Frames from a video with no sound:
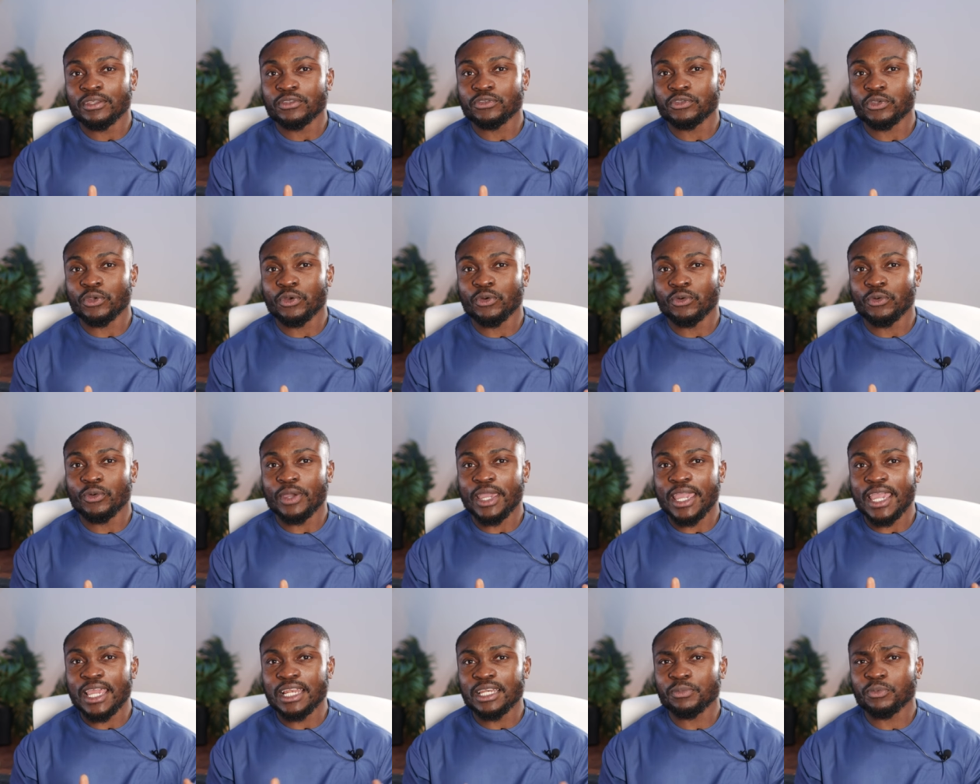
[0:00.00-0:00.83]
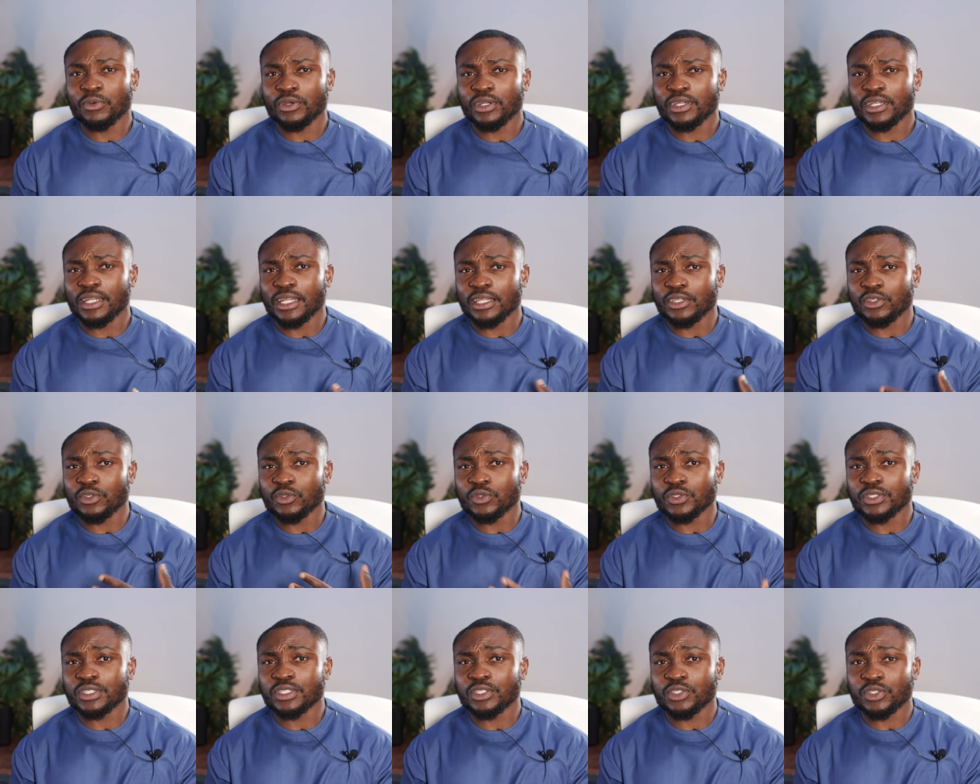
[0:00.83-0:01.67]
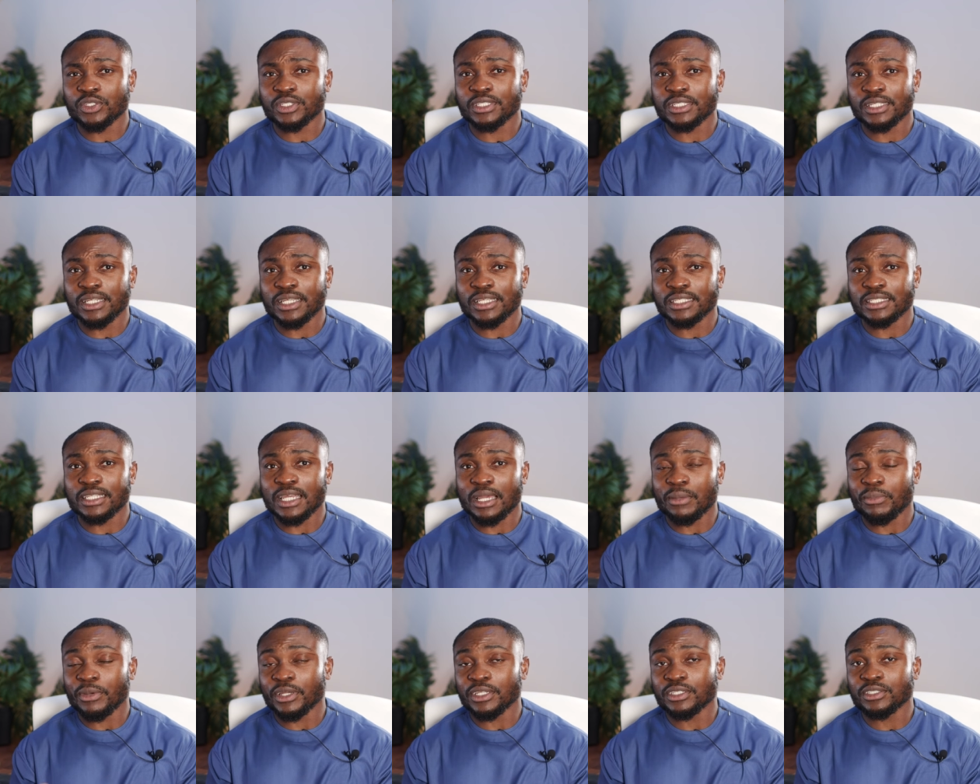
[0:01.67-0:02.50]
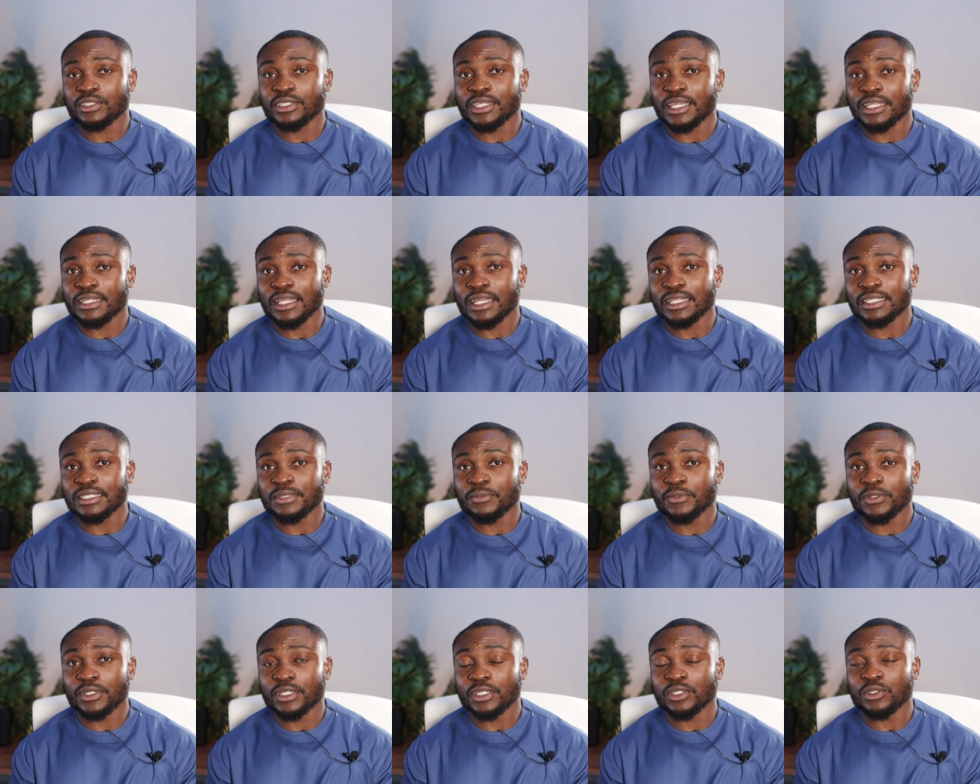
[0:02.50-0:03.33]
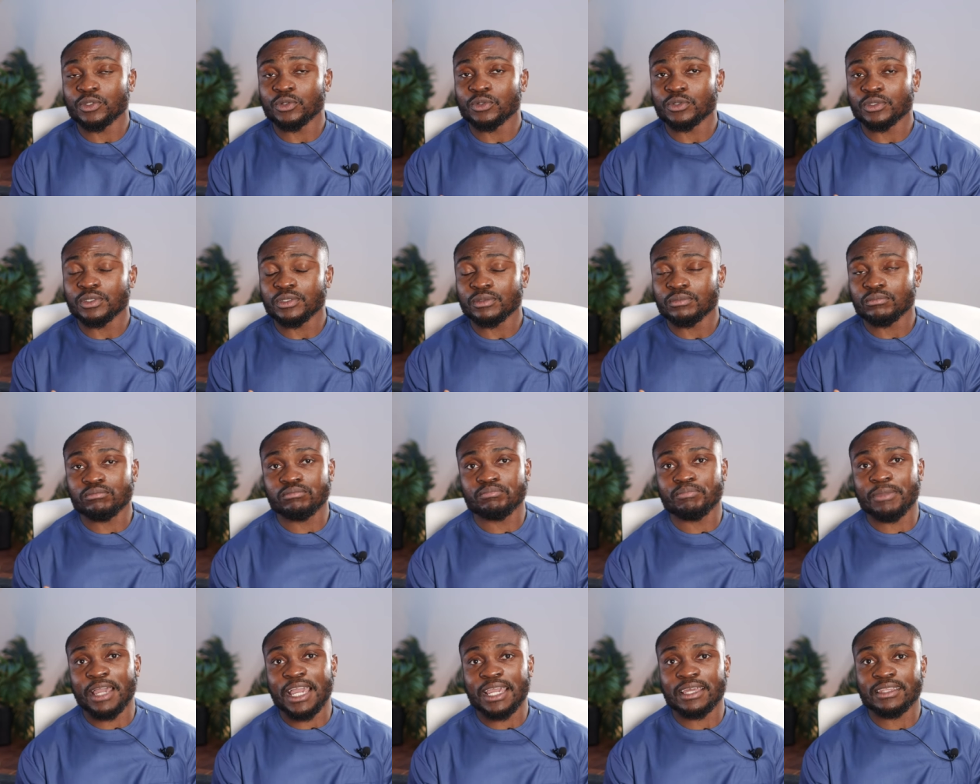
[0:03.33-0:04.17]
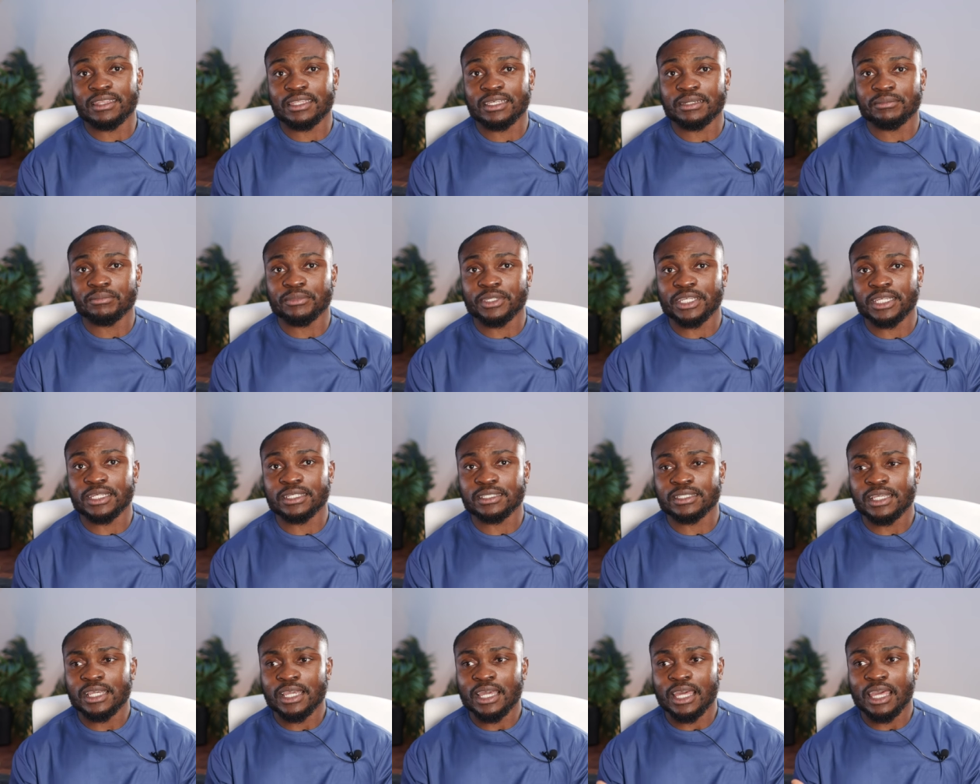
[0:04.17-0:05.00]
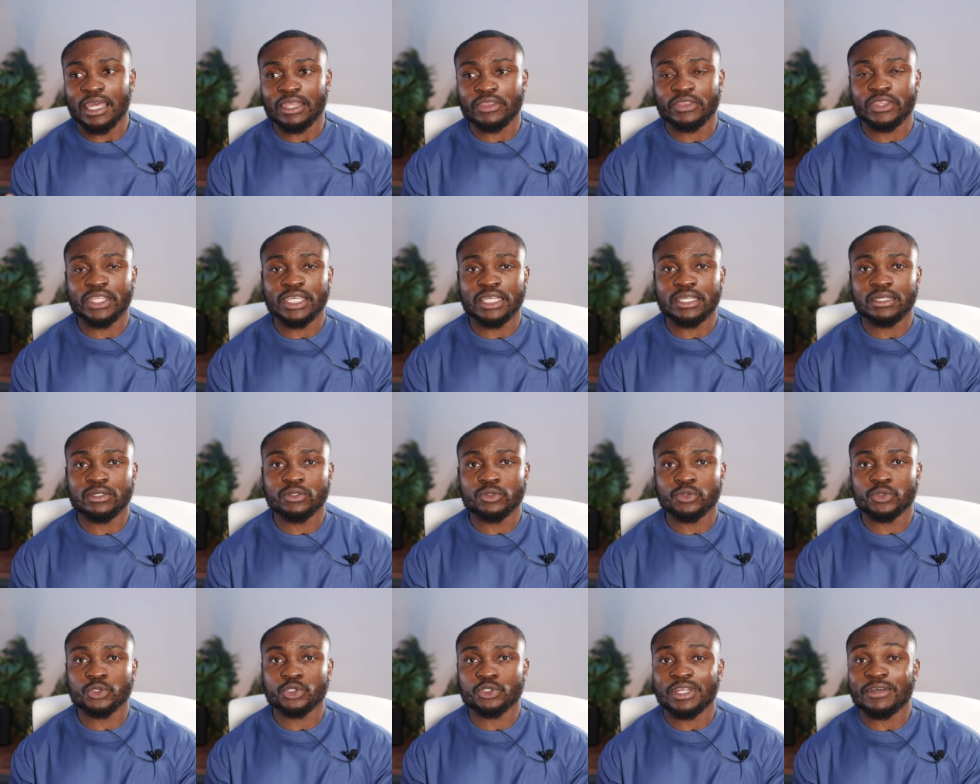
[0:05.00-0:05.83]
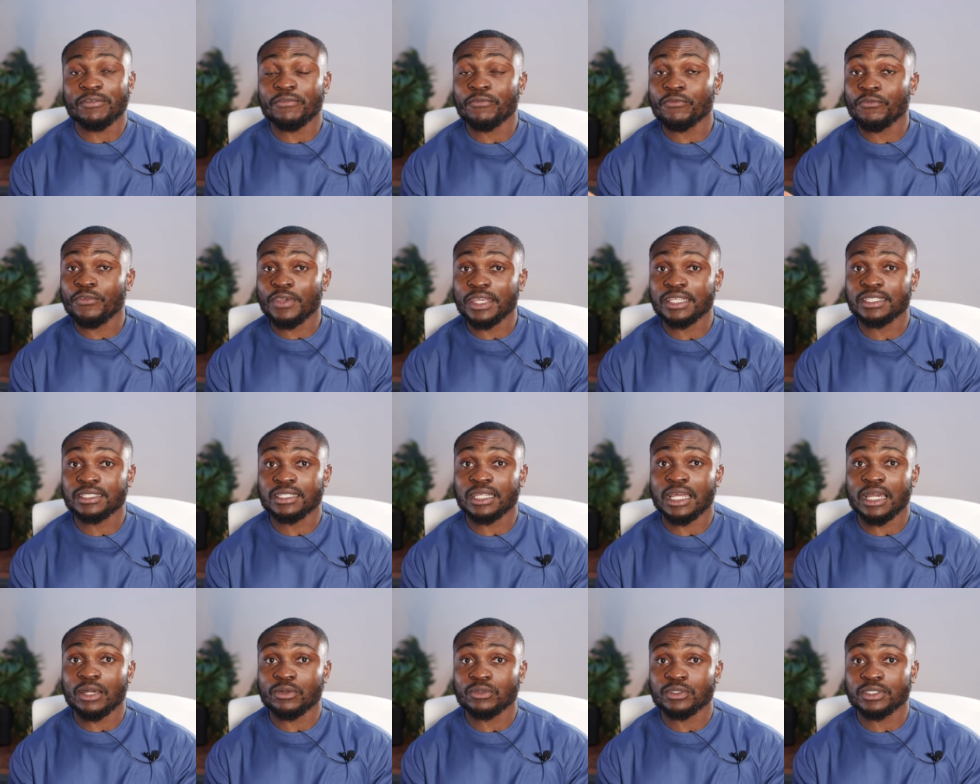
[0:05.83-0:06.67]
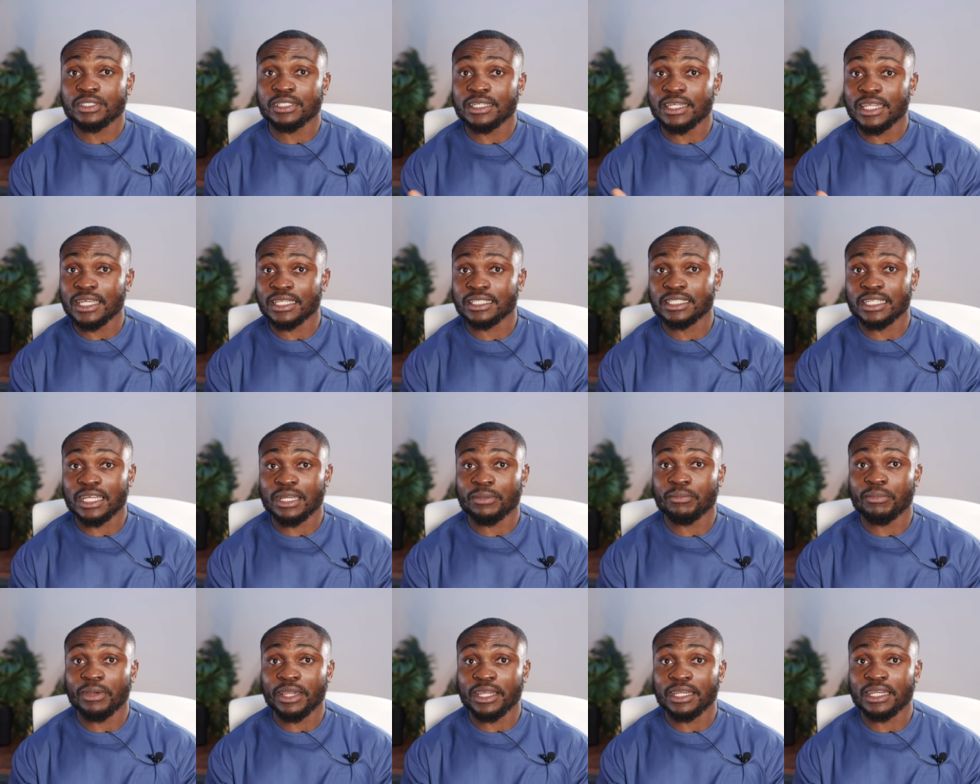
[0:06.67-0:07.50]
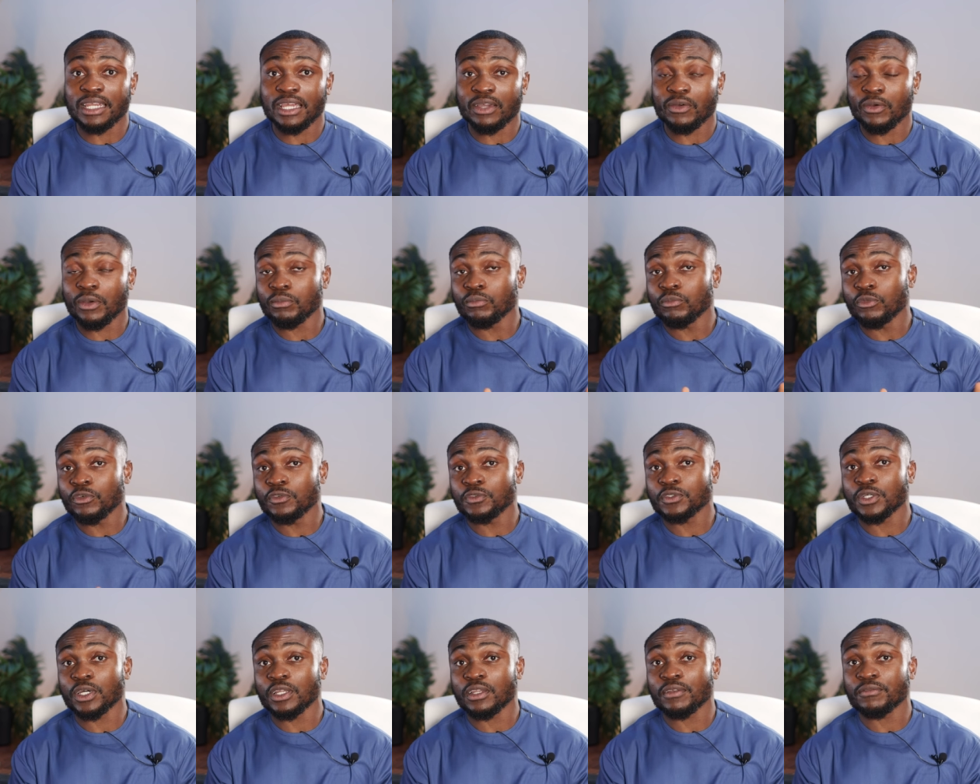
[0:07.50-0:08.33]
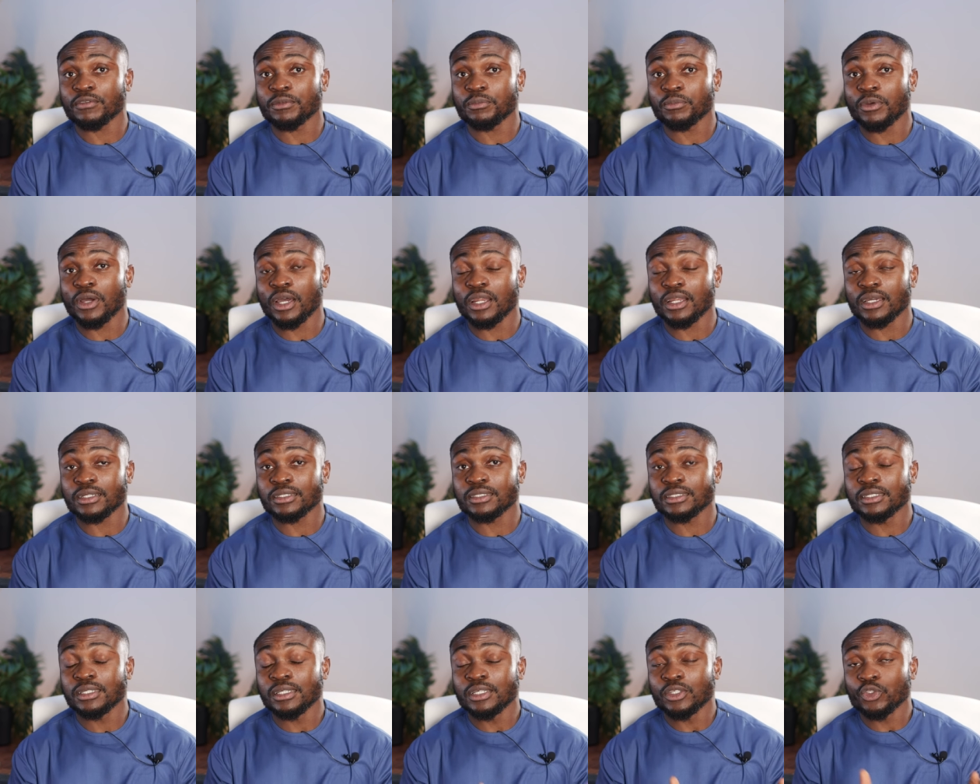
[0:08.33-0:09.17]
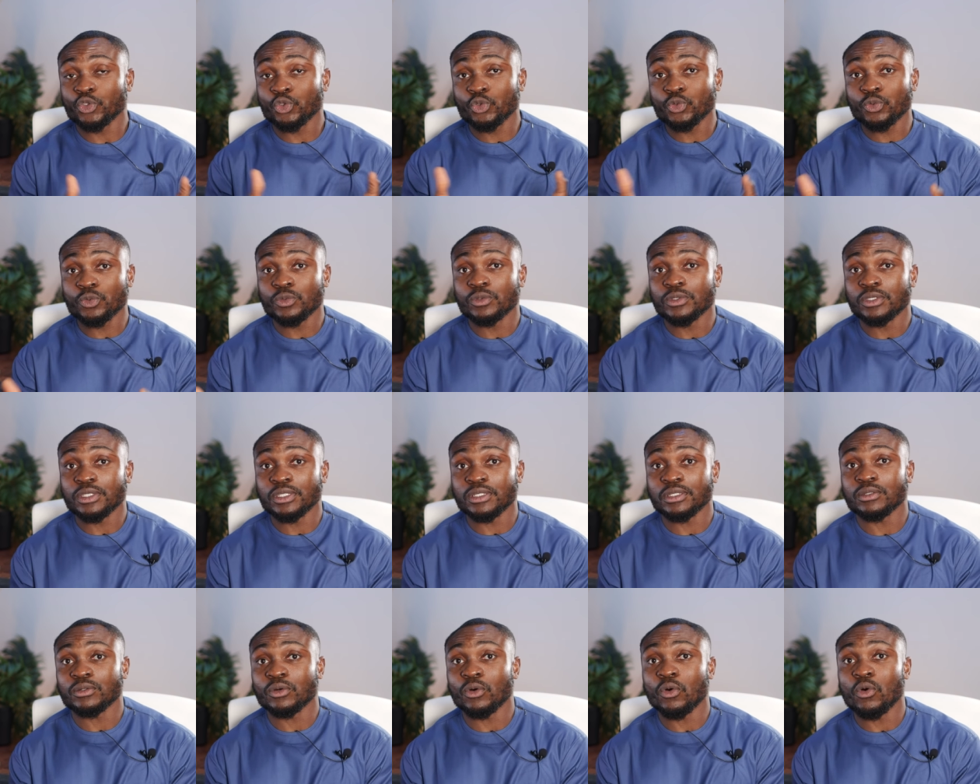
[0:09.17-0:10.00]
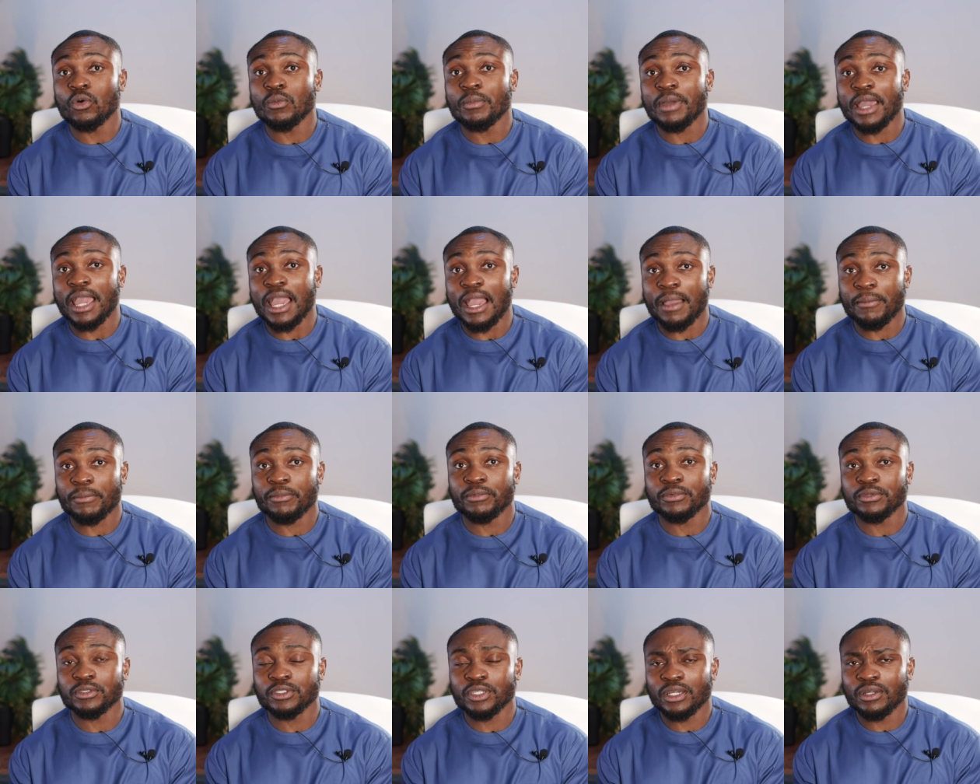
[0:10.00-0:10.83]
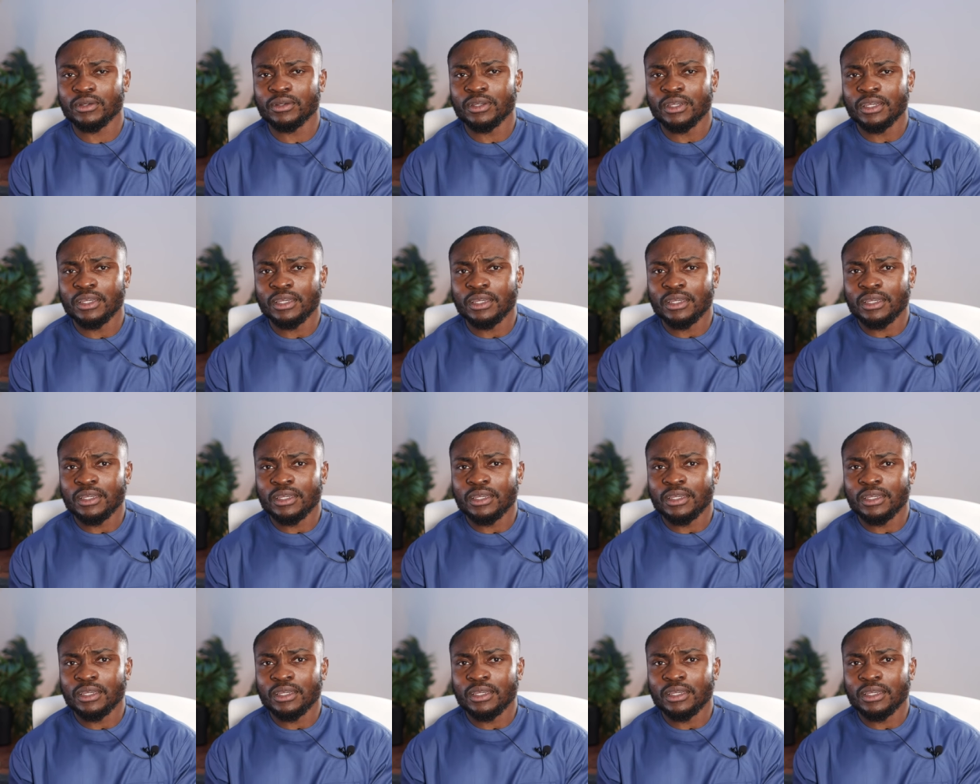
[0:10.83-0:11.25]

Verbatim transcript: so any product that uses just the Nest app, I, I typically don't buy them because I think Google should have phased out the Nest app by now and moved all of the products to the Home app. So